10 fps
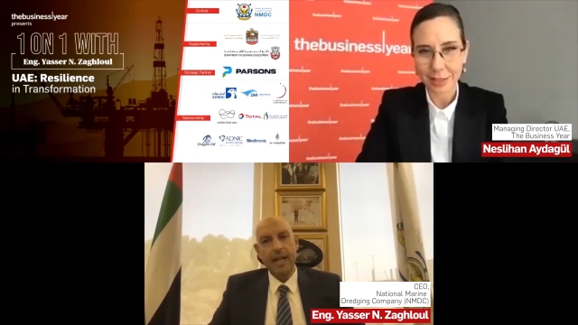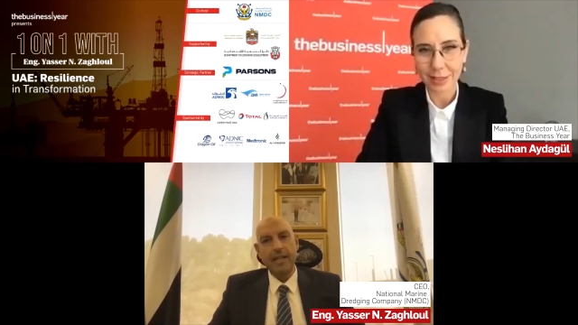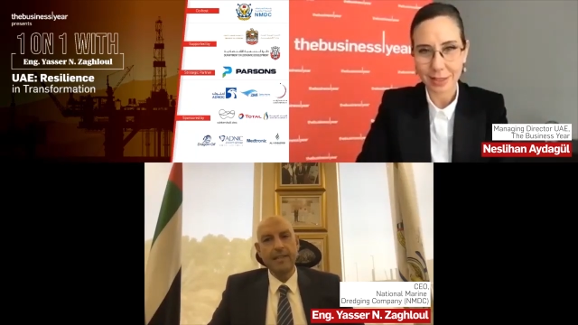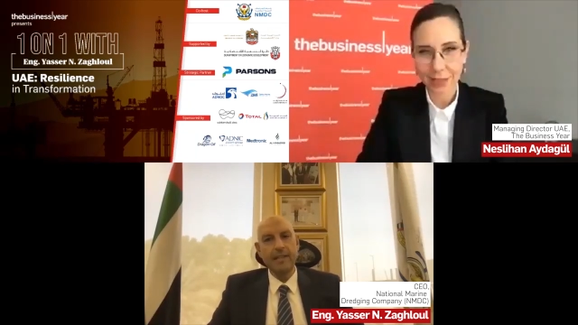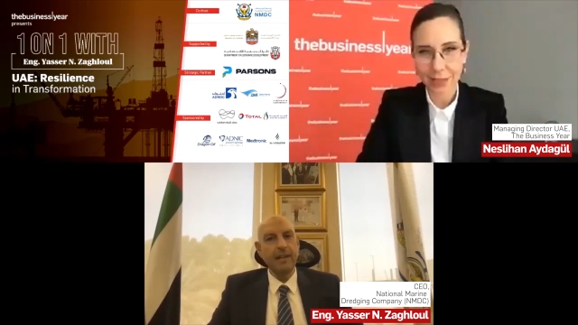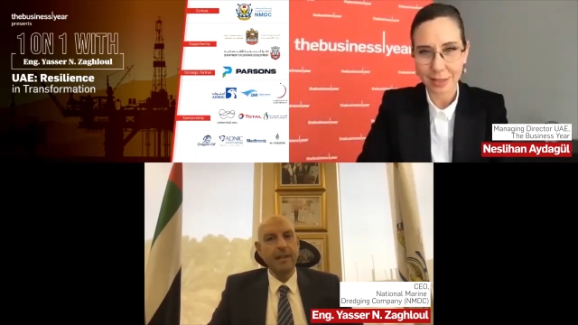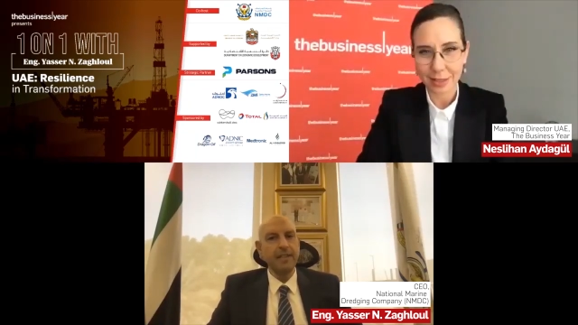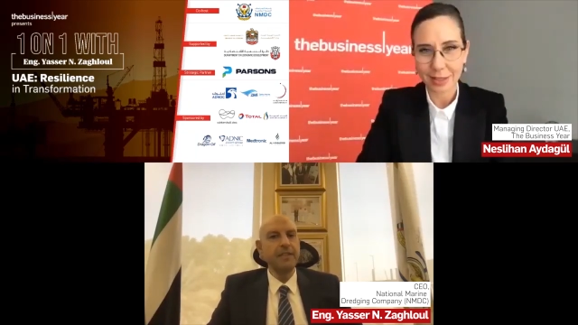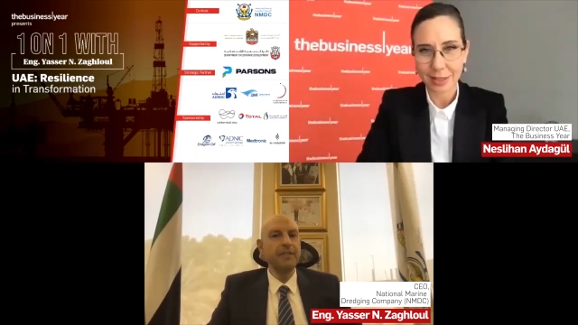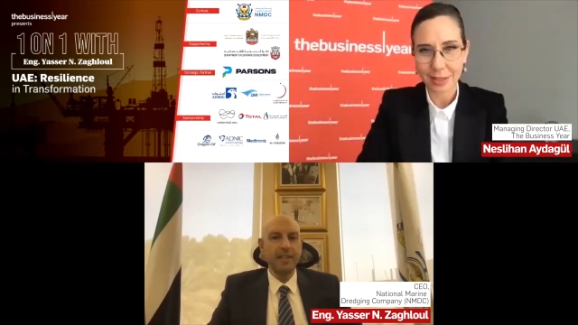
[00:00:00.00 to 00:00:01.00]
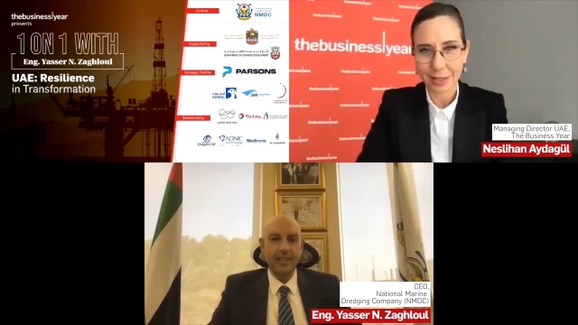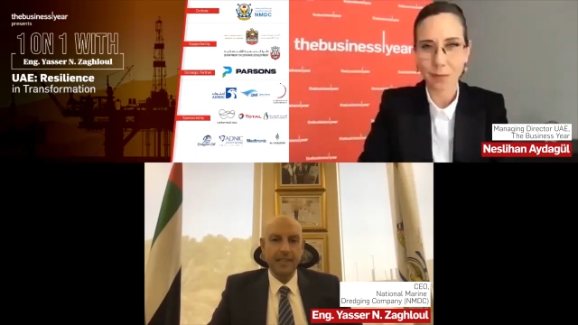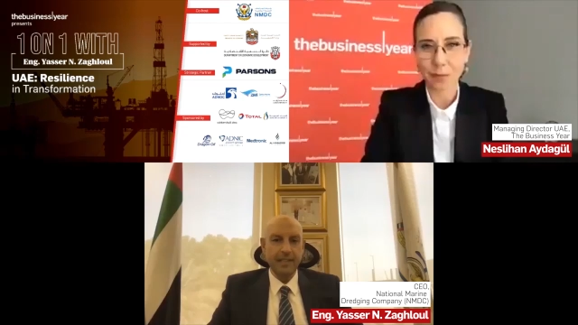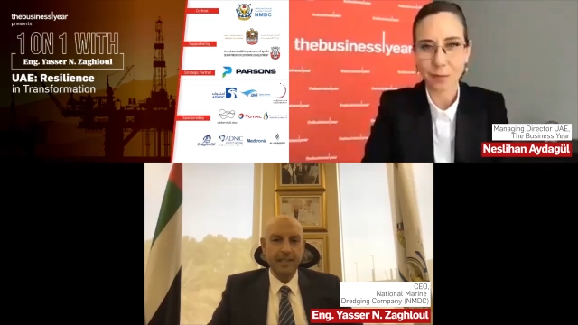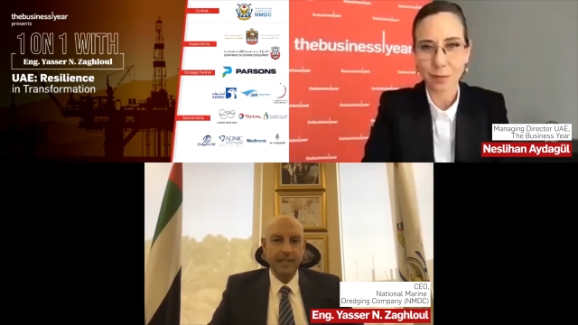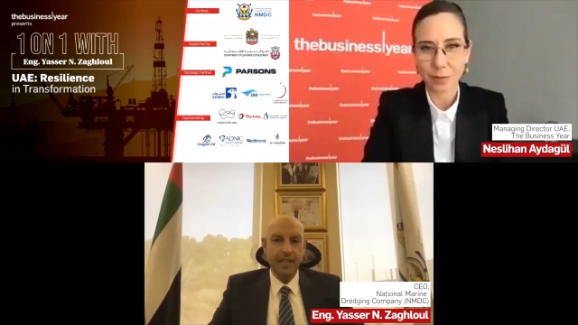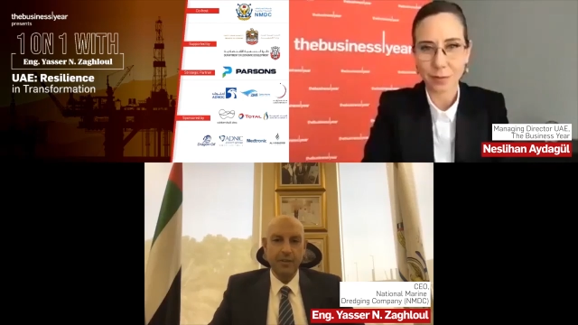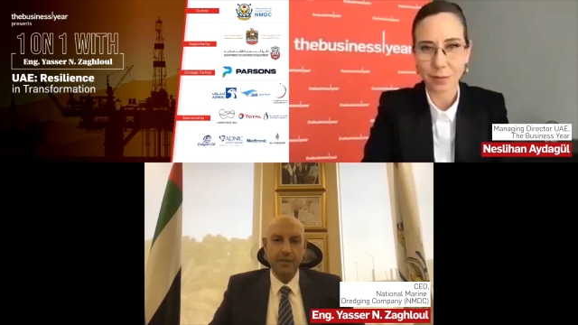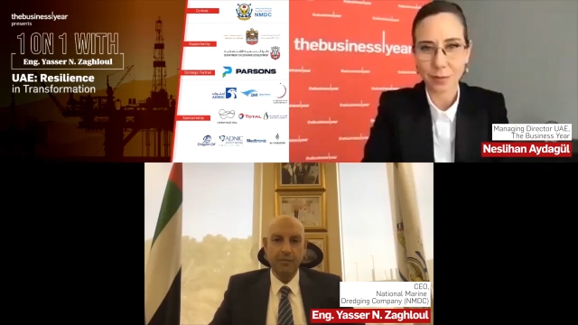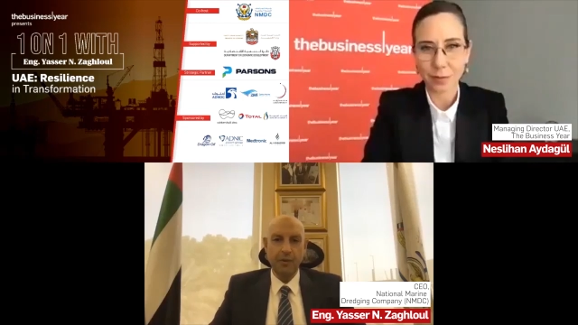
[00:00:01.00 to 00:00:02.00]
Speaker 1: at current difficulties,
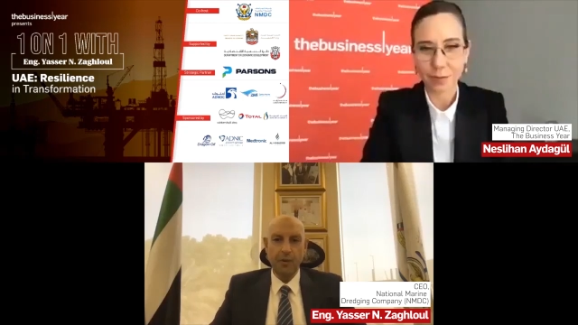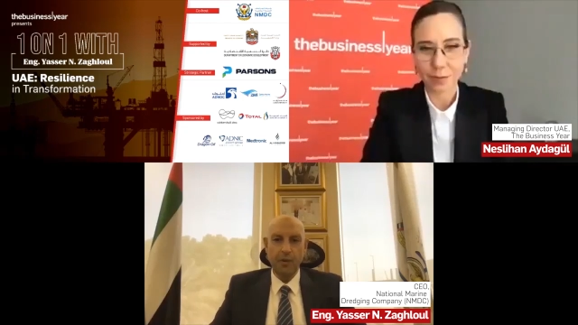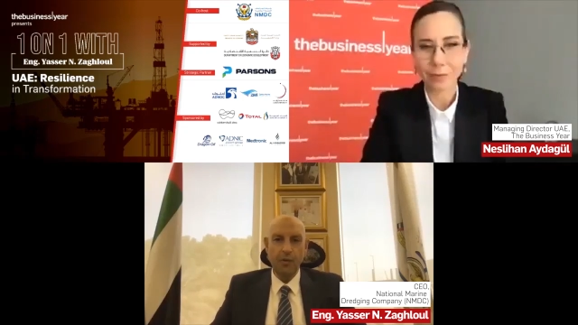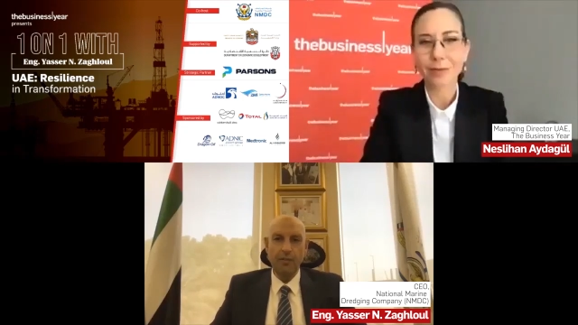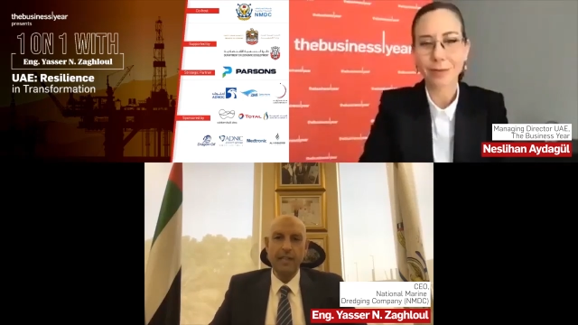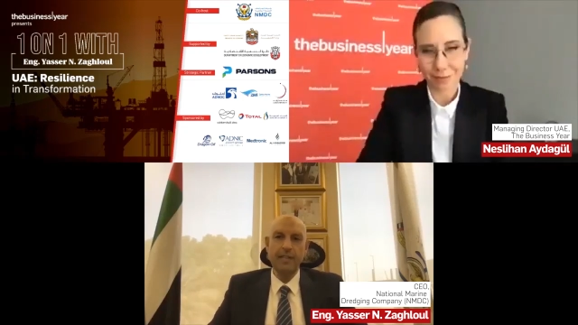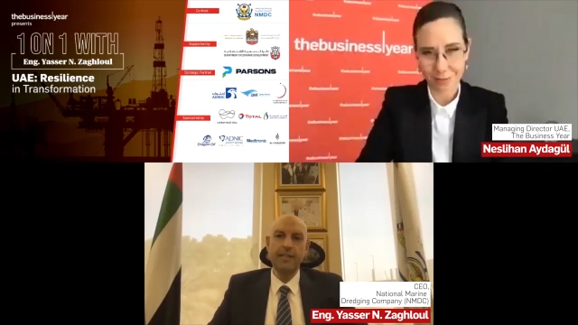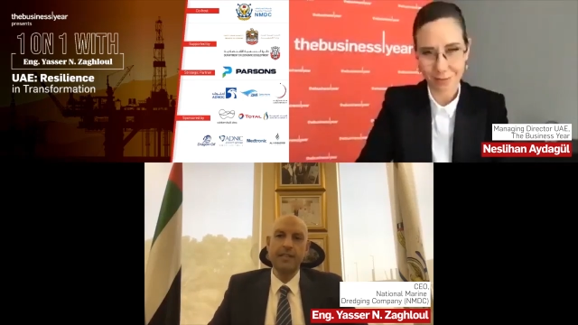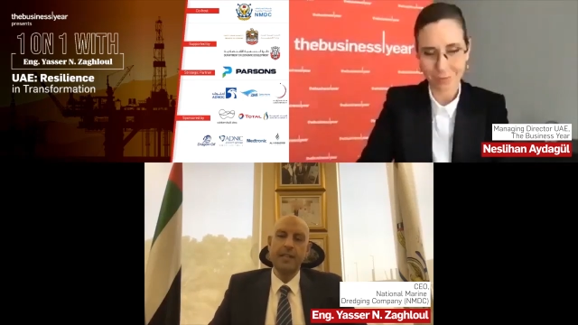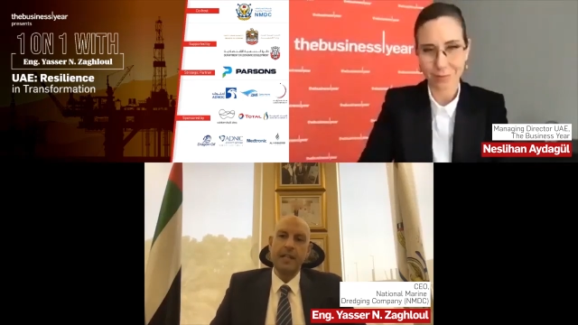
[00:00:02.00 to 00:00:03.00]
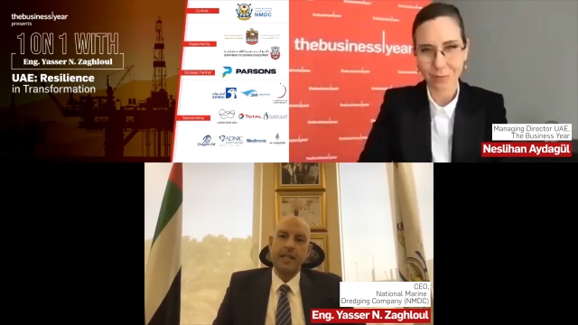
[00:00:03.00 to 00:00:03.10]
actually, for all of us